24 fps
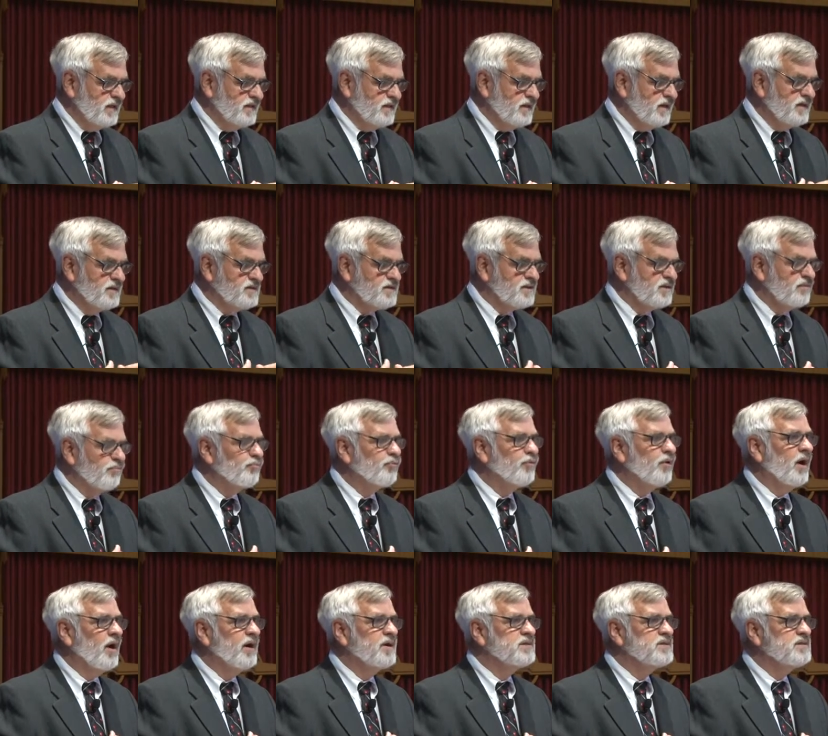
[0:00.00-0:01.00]
that is
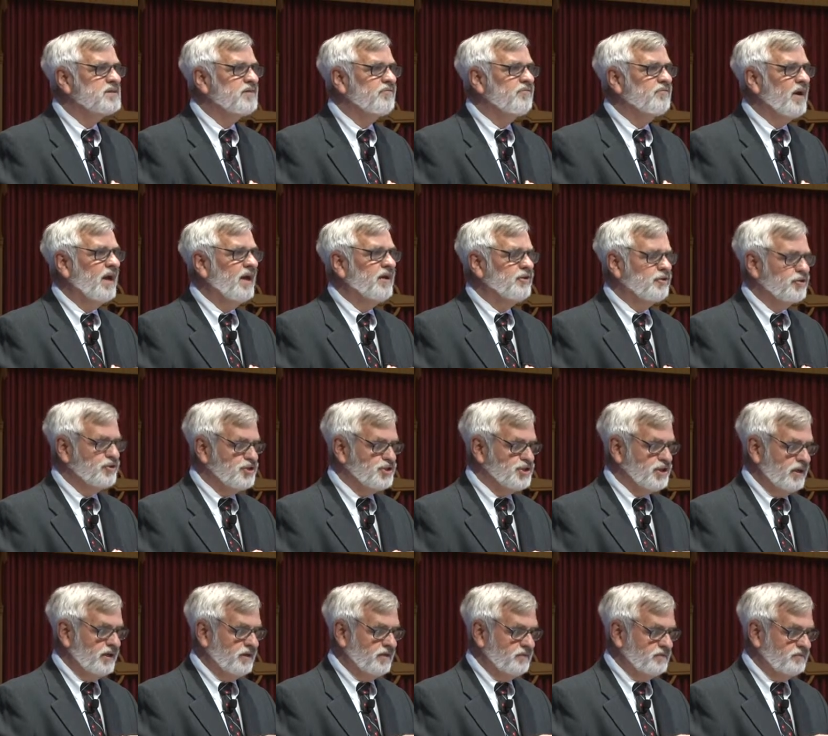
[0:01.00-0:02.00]
comprised of
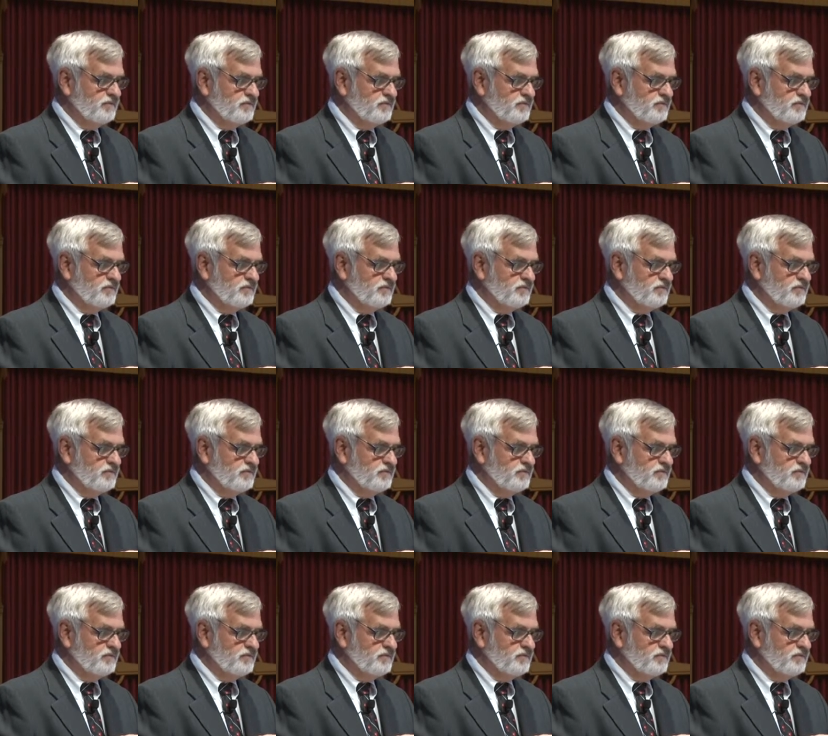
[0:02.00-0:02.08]
energy